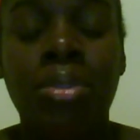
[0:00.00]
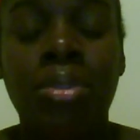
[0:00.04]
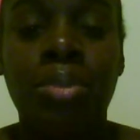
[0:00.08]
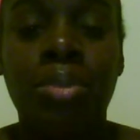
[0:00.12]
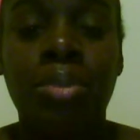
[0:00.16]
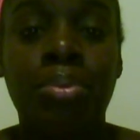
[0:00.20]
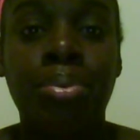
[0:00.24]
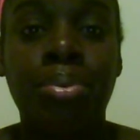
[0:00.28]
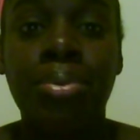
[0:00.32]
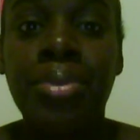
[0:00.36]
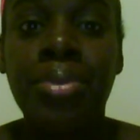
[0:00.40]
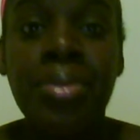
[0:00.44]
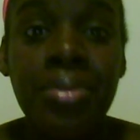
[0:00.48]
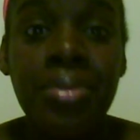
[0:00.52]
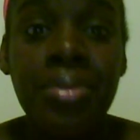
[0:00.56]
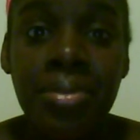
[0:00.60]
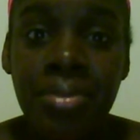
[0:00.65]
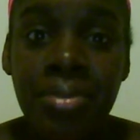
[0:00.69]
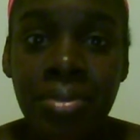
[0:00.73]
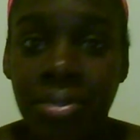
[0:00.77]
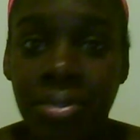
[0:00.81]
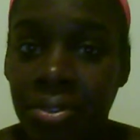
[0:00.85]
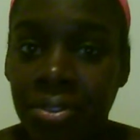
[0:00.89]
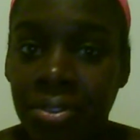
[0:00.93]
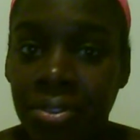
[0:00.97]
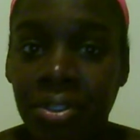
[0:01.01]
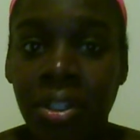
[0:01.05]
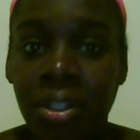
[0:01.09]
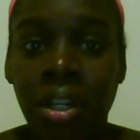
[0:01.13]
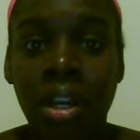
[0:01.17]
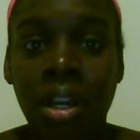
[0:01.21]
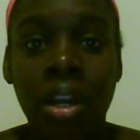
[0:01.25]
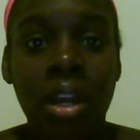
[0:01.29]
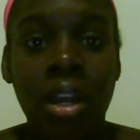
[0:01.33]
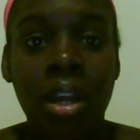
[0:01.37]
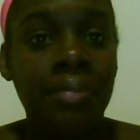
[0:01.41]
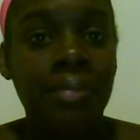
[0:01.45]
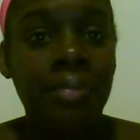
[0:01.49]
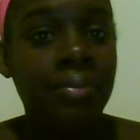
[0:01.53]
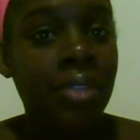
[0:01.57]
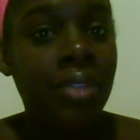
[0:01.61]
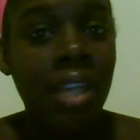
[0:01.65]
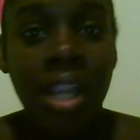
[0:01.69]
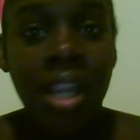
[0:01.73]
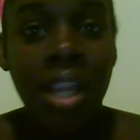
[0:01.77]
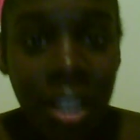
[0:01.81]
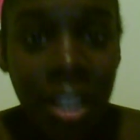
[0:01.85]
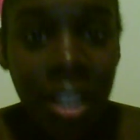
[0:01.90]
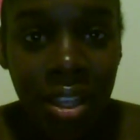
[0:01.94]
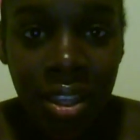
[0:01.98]
to prove
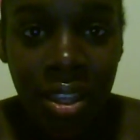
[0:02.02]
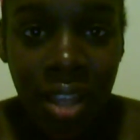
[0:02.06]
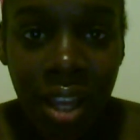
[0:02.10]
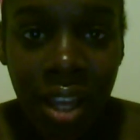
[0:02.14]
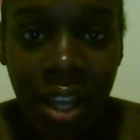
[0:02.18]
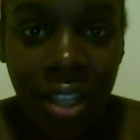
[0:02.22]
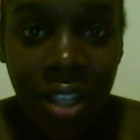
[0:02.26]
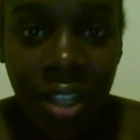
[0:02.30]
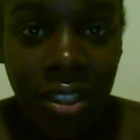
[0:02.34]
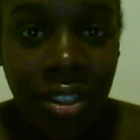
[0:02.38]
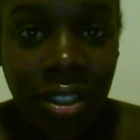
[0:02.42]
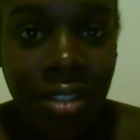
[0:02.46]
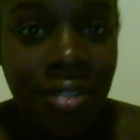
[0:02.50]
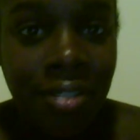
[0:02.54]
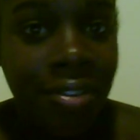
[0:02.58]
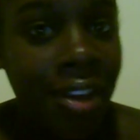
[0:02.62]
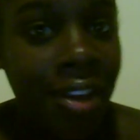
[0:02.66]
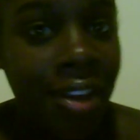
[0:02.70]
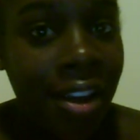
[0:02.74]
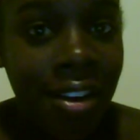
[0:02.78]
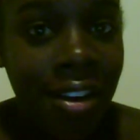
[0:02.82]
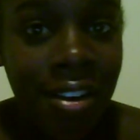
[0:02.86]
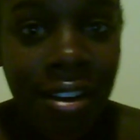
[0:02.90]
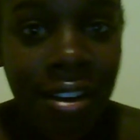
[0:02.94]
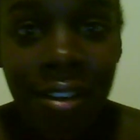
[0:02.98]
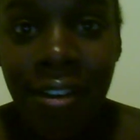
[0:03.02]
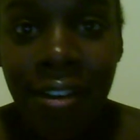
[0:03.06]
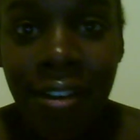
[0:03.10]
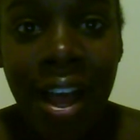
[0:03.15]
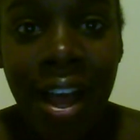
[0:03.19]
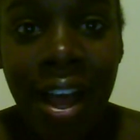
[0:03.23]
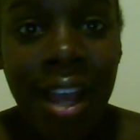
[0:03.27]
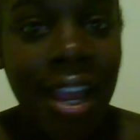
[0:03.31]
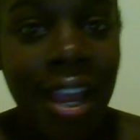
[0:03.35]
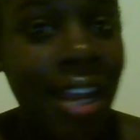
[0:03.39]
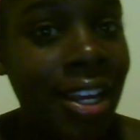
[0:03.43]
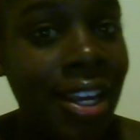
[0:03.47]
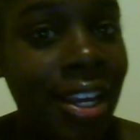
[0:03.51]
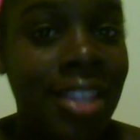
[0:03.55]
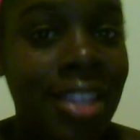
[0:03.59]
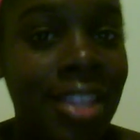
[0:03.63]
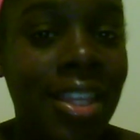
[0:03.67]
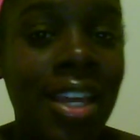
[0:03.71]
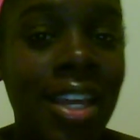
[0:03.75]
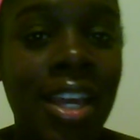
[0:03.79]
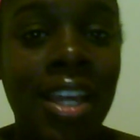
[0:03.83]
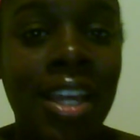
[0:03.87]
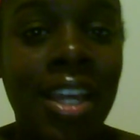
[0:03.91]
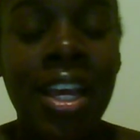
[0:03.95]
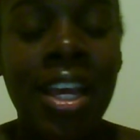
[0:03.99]
anything, to verify
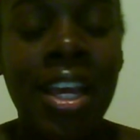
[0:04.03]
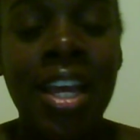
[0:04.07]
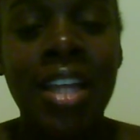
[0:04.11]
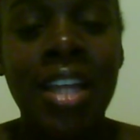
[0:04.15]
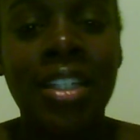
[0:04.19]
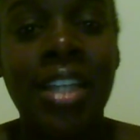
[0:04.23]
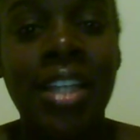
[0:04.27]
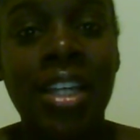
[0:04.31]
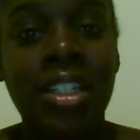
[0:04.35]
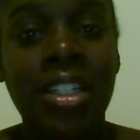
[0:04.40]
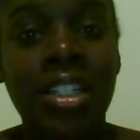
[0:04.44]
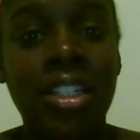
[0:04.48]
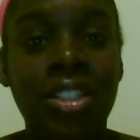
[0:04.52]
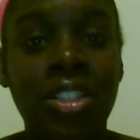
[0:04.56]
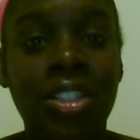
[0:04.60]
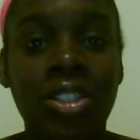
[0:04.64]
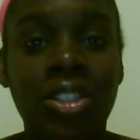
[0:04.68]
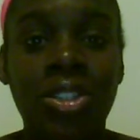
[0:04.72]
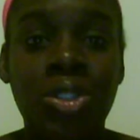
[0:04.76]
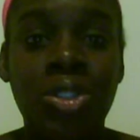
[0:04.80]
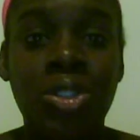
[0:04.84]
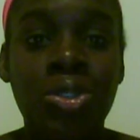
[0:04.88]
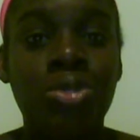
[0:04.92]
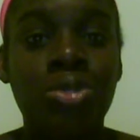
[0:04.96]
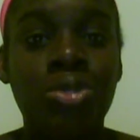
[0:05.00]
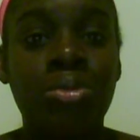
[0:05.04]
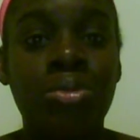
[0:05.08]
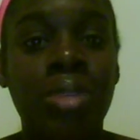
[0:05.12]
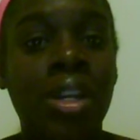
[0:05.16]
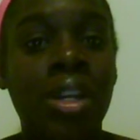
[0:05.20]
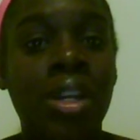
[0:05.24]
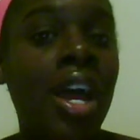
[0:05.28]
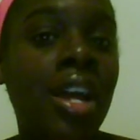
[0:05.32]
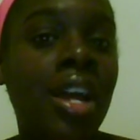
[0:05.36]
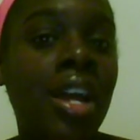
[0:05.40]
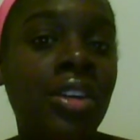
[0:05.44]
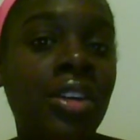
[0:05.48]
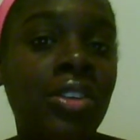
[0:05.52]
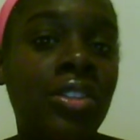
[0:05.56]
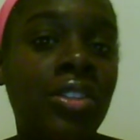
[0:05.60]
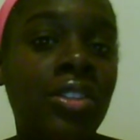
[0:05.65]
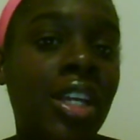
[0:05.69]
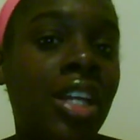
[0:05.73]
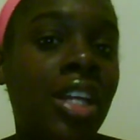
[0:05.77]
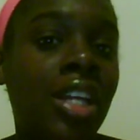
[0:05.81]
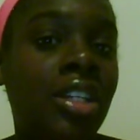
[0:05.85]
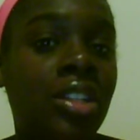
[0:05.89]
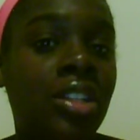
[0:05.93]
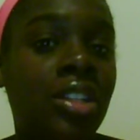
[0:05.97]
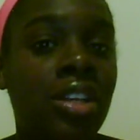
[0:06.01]
anything. They just assume. And I
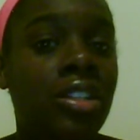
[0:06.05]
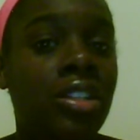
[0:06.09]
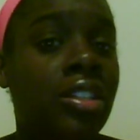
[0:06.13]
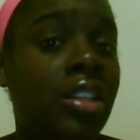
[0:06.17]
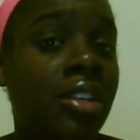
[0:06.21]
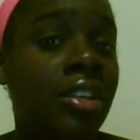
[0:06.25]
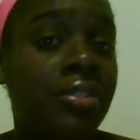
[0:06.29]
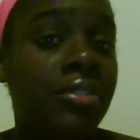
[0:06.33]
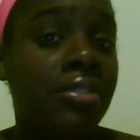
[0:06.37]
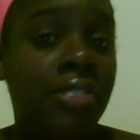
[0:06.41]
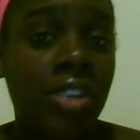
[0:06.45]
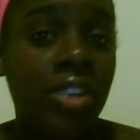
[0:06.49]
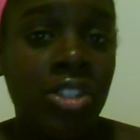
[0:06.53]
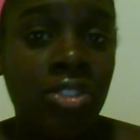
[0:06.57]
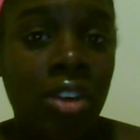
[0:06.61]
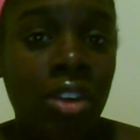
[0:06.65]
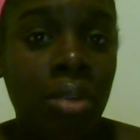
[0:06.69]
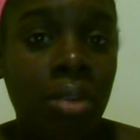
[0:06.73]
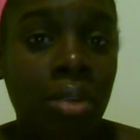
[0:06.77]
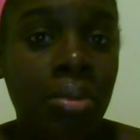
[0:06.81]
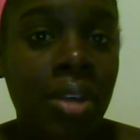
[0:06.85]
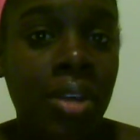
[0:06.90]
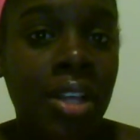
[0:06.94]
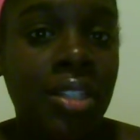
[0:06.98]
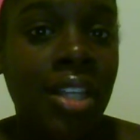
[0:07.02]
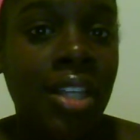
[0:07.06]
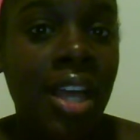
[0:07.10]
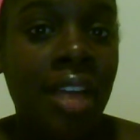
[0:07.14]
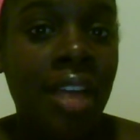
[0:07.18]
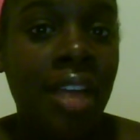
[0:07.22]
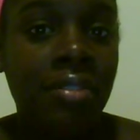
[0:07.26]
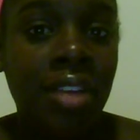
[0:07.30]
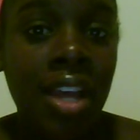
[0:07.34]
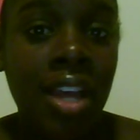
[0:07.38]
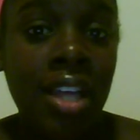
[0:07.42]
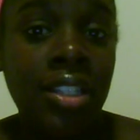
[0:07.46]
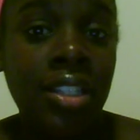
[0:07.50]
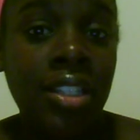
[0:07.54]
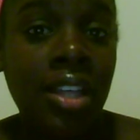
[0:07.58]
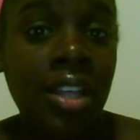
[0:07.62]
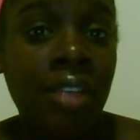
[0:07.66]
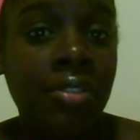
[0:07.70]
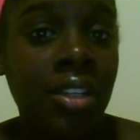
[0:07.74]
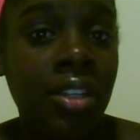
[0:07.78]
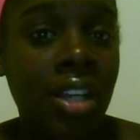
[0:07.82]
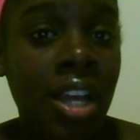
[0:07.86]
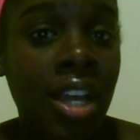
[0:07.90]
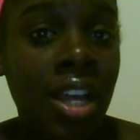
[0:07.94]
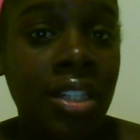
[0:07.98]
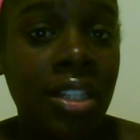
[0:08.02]
understand judges get frustrated because they have case
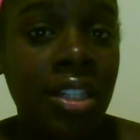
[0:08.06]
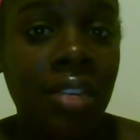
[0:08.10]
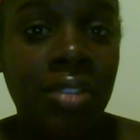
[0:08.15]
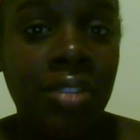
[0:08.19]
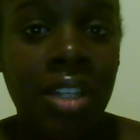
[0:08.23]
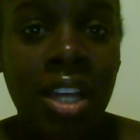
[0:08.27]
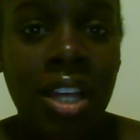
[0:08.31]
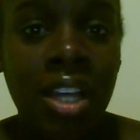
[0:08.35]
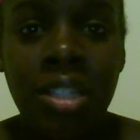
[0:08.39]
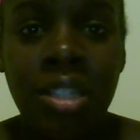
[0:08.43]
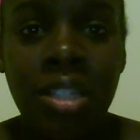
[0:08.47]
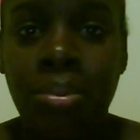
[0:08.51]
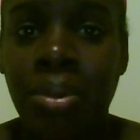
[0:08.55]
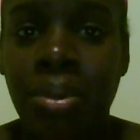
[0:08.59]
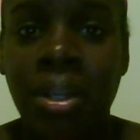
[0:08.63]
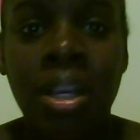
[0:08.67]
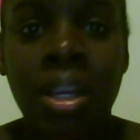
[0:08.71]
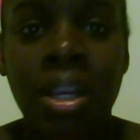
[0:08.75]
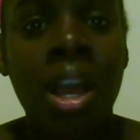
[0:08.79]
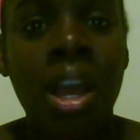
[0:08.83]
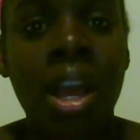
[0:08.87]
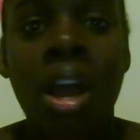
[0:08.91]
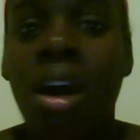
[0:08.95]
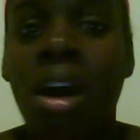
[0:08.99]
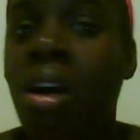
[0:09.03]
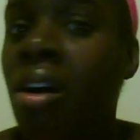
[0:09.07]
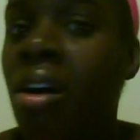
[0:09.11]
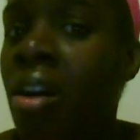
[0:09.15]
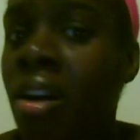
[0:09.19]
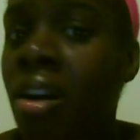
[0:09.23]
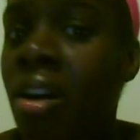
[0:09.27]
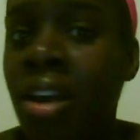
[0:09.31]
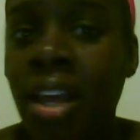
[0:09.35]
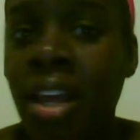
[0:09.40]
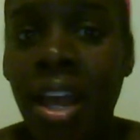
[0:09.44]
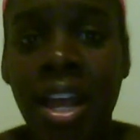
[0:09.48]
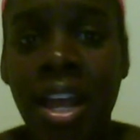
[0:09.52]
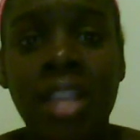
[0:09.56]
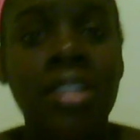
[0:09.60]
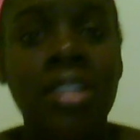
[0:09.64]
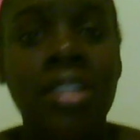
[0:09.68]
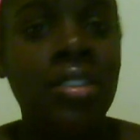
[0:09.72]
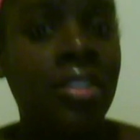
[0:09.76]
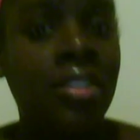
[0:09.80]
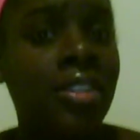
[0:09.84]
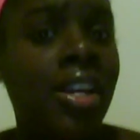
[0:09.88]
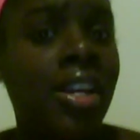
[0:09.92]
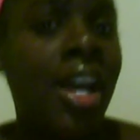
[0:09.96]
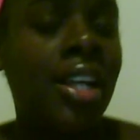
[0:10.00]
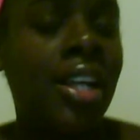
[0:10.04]
after case after case, but all cases
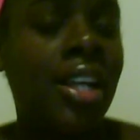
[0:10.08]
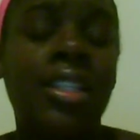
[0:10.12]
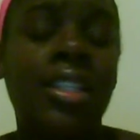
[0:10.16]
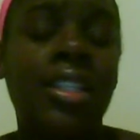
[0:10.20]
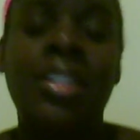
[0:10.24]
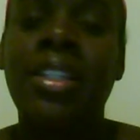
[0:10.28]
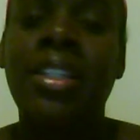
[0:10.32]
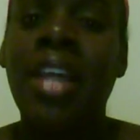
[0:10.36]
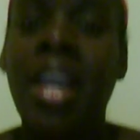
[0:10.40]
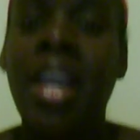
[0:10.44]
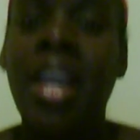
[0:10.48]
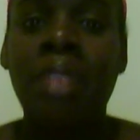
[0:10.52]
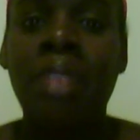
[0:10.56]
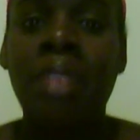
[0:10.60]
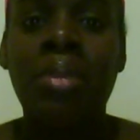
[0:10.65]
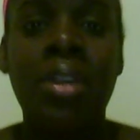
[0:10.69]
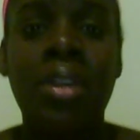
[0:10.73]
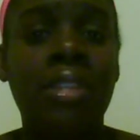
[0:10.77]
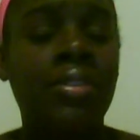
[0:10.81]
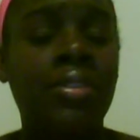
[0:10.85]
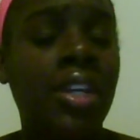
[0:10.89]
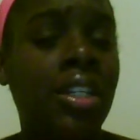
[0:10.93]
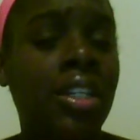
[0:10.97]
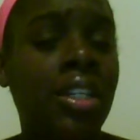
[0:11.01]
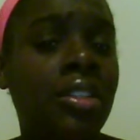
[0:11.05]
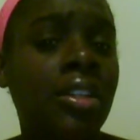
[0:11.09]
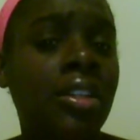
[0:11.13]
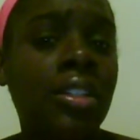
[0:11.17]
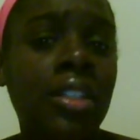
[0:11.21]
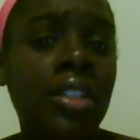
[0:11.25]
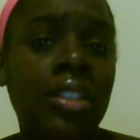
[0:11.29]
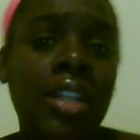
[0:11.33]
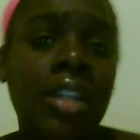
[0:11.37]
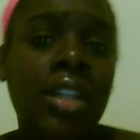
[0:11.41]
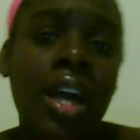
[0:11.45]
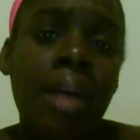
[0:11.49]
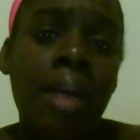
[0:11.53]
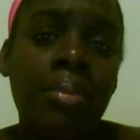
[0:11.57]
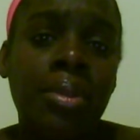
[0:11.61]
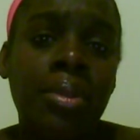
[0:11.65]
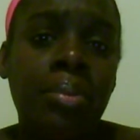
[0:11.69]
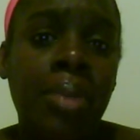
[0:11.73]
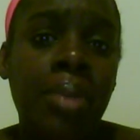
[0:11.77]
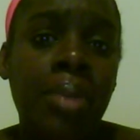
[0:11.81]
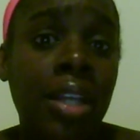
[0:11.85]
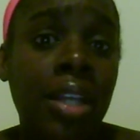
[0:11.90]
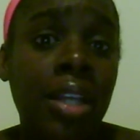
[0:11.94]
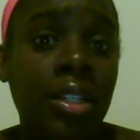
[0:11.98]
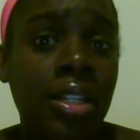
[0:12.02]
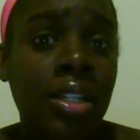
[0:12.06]
are not the same. And if they took the time to
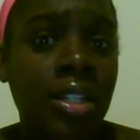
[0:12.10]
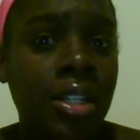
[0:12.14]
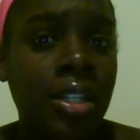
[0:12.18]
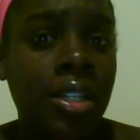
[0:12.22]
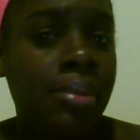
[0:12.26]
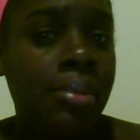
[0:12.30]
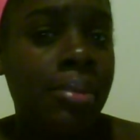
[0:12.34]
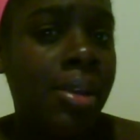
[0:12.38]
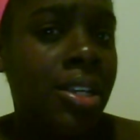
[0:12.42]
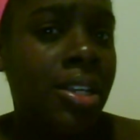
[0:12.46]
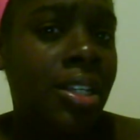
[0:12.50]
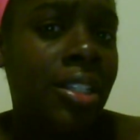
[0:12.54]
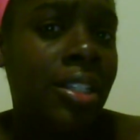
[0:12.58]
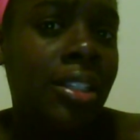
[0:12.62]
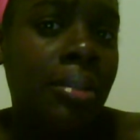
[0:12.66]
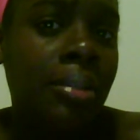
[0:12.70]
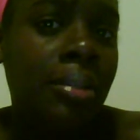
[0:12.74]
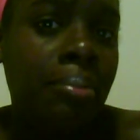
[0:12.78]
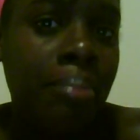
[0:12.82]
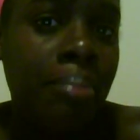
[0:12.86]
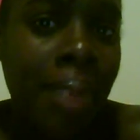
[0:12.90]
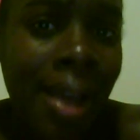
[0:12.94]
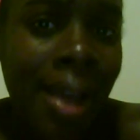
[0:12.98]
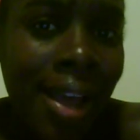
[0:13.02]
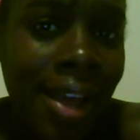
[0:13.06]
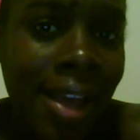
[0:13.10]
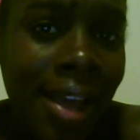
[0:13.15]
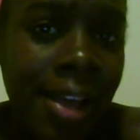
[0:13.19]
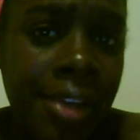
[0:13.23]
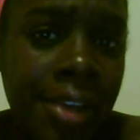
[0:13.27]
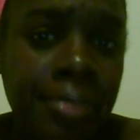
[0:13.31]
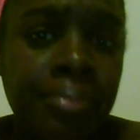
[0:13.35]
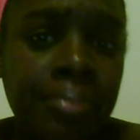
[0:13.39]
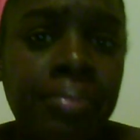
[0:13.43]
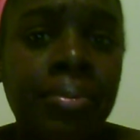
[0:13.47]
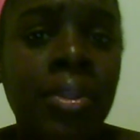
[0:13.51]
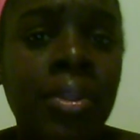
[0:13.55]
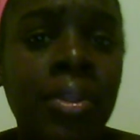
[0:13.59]
pay attention, especially to mine,